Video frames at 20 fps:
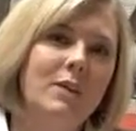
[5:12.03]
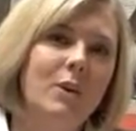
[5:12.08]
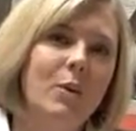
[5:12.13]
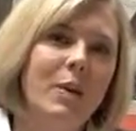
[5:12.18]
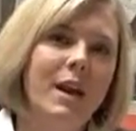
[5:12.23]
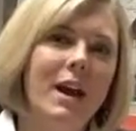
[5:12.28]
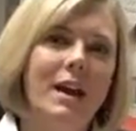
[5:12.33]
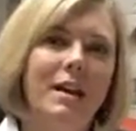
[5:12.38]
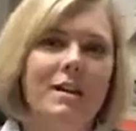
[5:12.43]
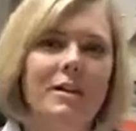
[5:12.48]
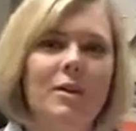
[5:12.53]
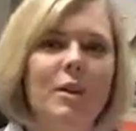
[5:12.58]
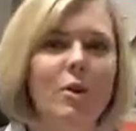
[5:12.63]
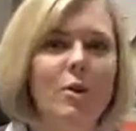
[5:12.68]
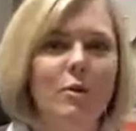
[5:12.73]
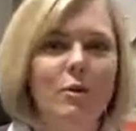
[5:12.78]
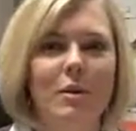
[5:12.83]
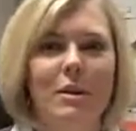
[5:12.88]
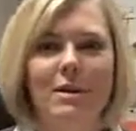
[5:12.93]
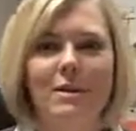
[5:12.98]
So we had a
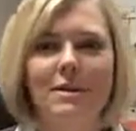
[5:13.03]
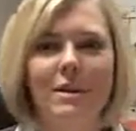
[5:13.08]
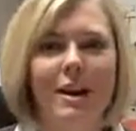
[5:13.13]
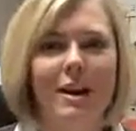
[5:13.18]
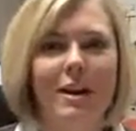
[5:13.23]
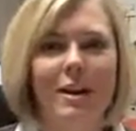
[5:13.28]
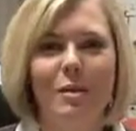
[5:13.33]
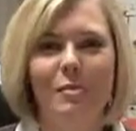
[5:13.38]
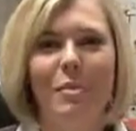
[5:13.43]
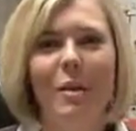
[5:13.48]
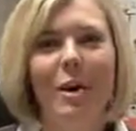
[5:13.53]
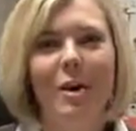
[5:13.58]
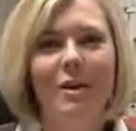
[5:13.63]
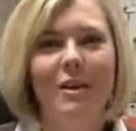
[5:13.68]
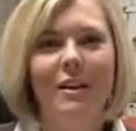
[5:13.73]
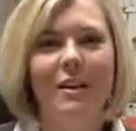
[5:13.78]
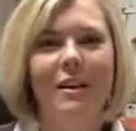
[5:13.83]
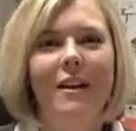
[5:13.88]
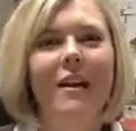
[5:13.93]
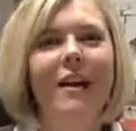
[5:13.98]
notary signing
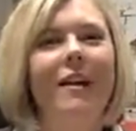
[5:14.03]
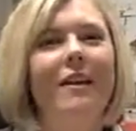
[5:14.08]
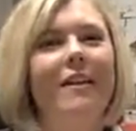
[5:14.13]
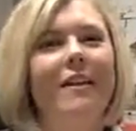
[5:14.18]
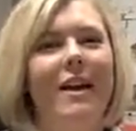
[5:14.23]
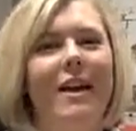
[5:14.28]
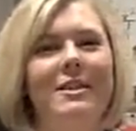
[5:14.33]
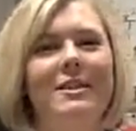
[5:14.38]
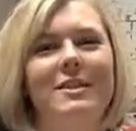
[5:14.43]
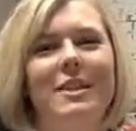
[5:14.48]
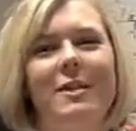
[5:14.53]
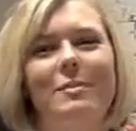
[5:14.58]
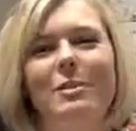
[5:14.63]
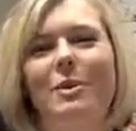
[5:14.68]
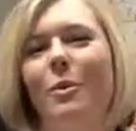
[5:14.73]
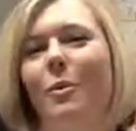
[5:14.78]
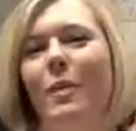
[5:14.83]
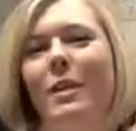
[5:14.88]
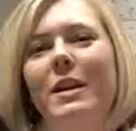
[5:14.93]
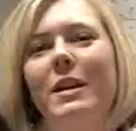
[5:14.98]
party last time.
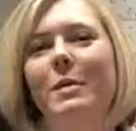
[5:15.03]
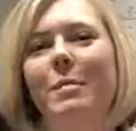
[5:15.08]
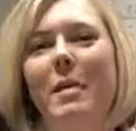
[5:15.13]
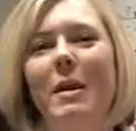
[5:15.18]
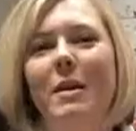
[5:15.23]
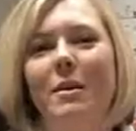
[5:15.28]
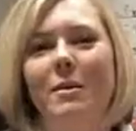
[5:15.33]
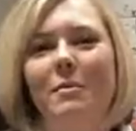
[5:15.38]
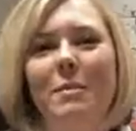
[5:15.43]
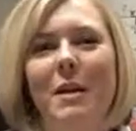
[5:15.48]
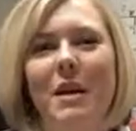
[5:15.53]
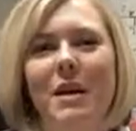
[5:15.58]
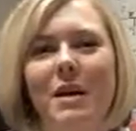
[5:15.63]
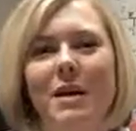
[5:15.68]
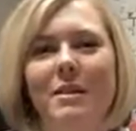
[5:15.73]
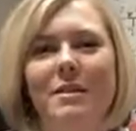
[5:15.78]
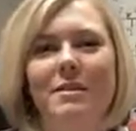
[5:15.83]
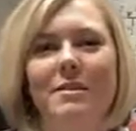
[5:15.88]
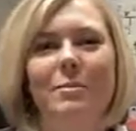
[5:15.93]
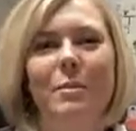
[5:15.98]
So one of the parent
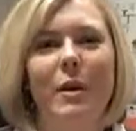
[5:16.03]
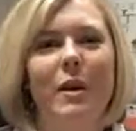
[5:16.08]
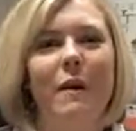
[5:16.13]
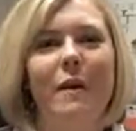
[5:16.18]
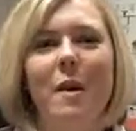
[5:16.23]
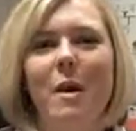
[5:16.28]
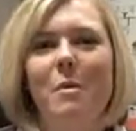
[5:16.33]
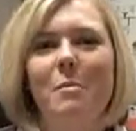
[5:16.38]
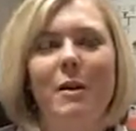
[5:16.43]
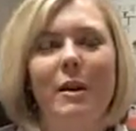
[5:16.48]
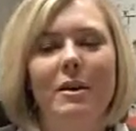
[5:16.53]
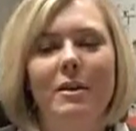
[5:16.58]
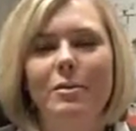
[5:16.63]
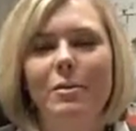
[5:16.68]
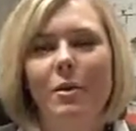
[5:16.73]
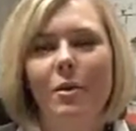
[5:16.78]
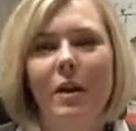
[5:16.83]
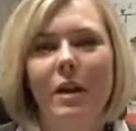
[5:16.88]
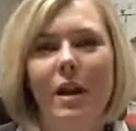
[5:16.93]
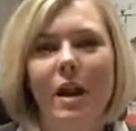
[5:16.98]
meetings where
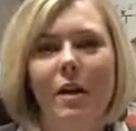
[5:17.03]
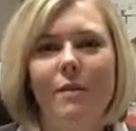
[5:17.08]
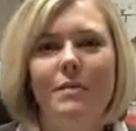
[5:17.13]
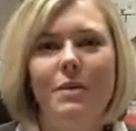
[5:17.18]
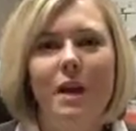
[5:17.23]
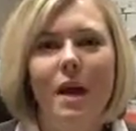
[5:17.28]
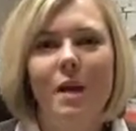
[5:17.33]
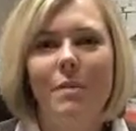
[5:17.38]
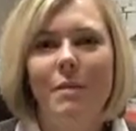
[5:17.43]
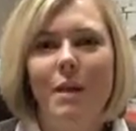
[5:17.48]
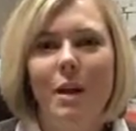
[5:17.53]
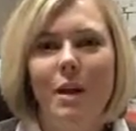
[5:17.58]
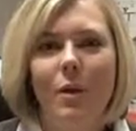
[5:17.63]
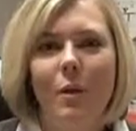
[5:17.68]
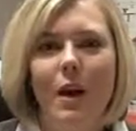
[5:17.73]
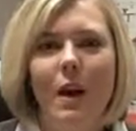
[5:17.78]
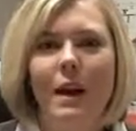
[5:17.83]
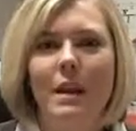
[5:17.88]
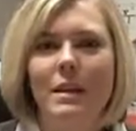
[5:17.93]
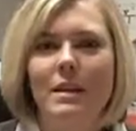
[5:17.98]
parents were going to have to come
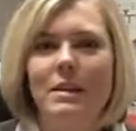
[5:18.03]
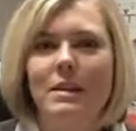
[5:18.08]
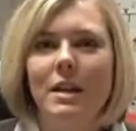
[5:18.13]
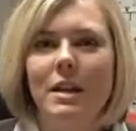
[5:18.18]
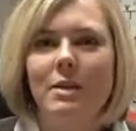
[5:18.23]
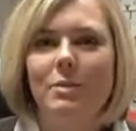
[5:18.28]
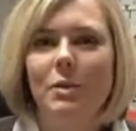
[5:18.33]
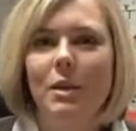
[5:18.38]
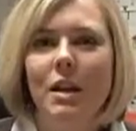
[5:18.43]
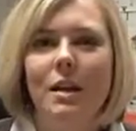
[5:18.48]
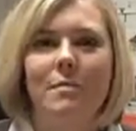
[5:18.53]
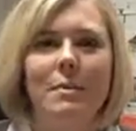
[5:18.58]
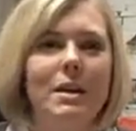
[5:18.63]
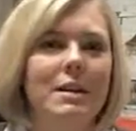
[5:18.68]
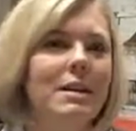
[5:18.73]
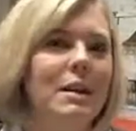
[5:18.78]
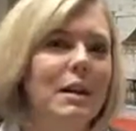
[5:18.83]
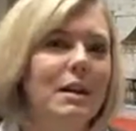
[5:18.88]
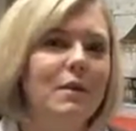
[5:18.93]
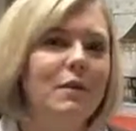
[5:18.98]
anyway and the teens were
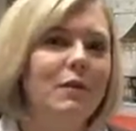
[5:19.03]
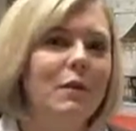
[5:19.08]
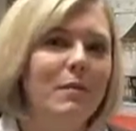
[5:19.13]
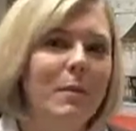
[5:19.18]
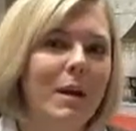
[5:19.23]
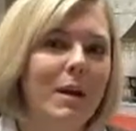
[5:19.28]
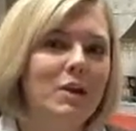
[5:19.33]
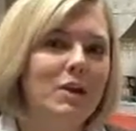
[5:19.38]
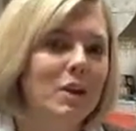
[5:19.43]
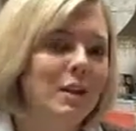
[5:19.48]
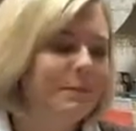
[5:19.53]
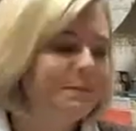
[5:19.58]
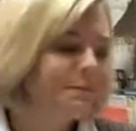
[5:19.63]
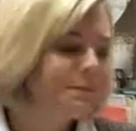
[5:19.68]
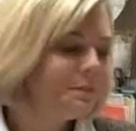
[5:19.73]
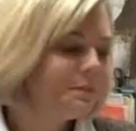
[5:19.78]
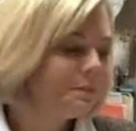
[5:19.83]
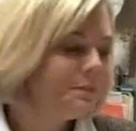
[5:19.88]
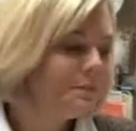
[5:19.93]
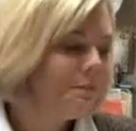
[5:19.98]
coming to get information